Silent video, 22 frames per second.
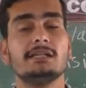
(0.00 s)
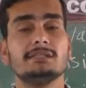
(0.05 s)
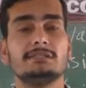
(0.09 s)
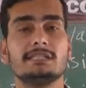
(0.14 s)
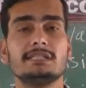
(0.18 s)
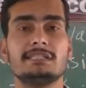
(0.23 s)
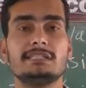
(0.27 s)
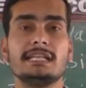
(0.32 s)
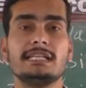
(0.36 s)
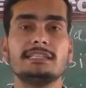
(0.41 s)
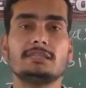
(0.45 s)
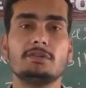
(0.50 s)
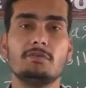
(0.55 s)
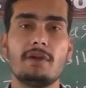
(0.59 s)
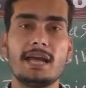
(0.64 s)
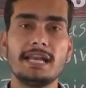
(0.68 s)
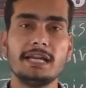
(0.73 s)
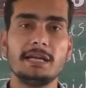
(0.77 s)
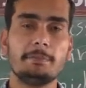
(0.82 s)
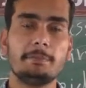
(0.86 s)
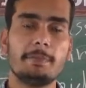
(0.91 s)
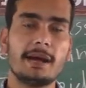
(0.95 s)
such as a
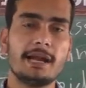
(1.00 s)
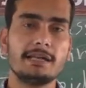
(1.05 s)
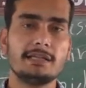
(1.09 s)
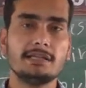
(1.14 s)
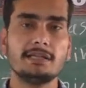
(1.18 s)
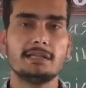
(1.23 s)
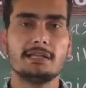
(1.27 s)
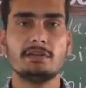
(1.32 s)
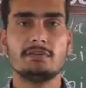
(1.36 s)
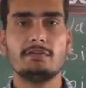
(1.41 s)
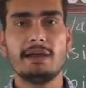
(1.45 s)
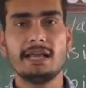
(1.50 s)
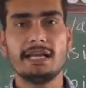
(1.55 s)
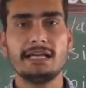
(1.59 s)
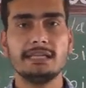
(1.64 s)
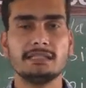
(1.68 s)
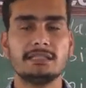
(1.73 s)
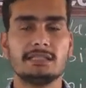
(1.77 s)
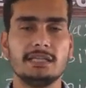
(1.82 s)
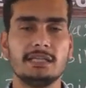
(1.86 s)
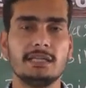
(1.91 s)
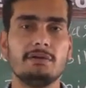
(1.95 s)
valid partner,
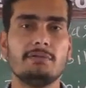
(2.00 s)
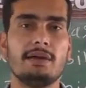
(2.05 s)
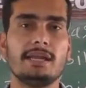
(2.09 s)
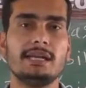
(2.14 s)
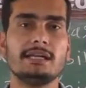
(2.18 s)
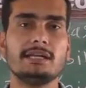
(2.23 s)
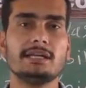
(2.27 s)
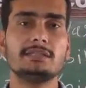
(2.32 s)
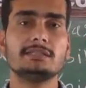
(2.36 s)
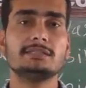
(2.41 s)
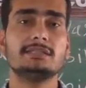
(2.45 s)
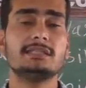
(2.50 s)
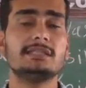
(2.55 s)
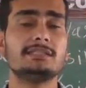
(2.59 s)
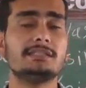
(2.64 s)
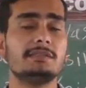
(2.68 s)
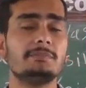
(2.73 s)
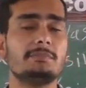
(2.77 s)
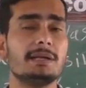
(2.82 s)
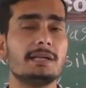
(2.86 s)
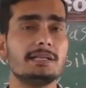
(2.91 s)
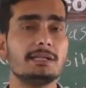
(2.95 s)
valid thing, valid
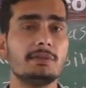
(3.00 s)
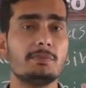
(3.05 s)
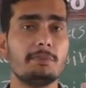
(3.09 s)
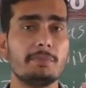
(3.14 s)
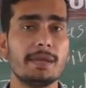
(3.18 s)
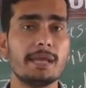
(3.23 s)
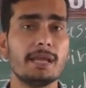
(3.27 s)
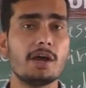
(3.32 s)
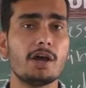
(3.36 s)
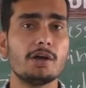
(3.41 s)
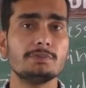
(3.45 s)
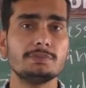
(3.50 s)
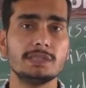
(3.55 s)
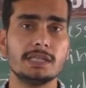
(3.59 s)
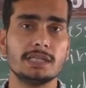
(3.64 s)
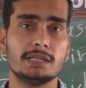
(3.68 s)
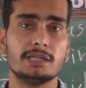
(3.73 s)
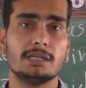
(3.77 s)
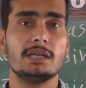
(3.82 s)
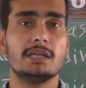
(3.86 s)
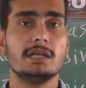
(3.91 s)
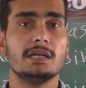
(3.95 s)
consideration, but the main
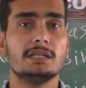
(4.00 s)
object,